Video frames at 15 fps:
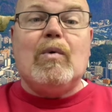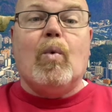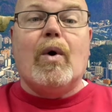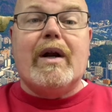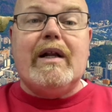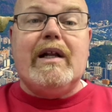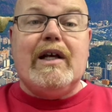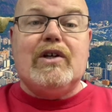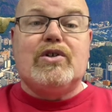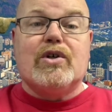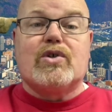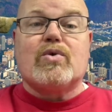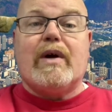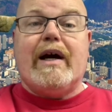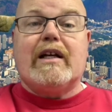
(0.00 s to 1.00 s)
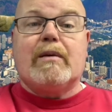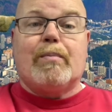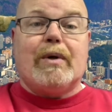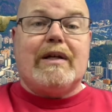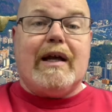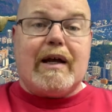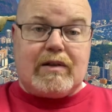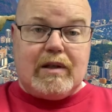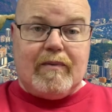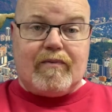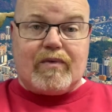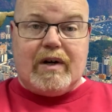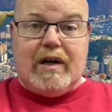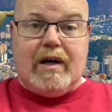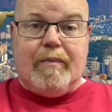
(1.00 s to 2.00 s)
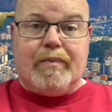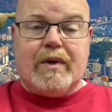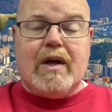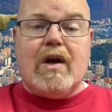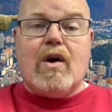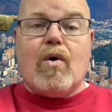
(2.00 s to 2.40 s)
what it is you're trying to protect them from